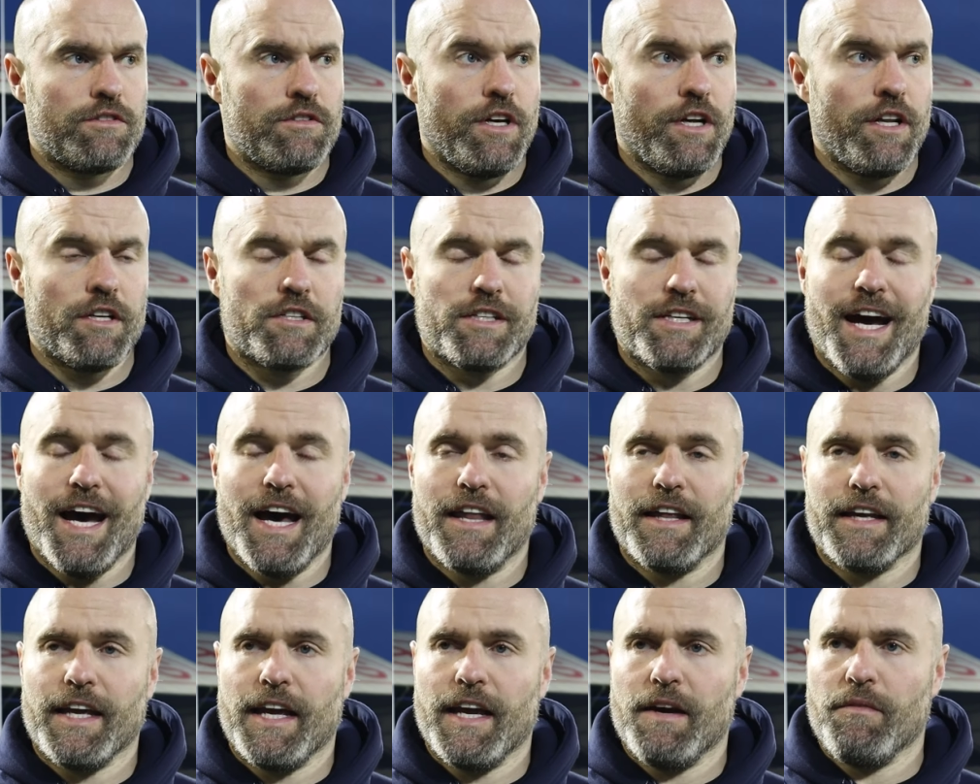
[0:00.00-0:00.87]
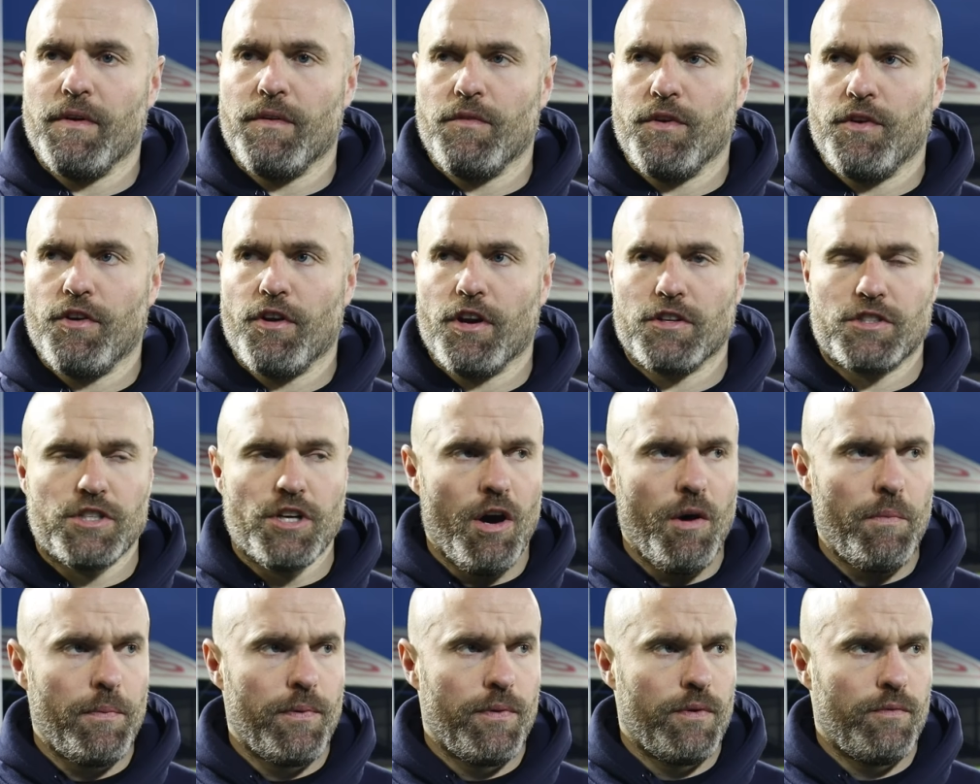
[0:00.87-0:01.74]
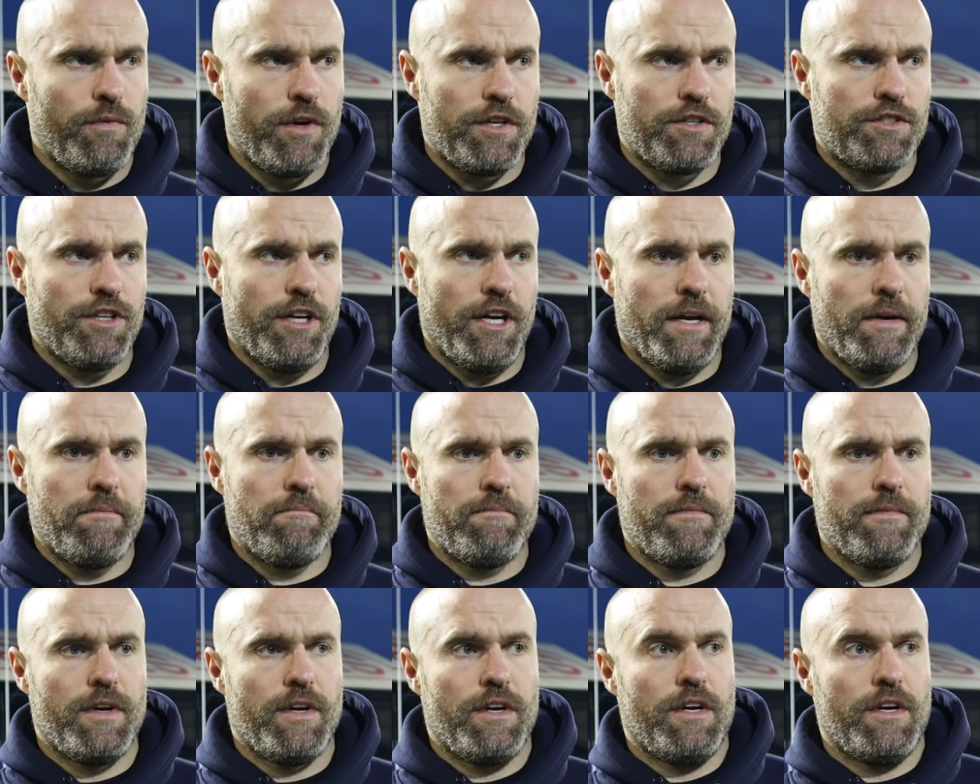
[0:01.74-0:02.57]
at the start of the game when we were on top which um,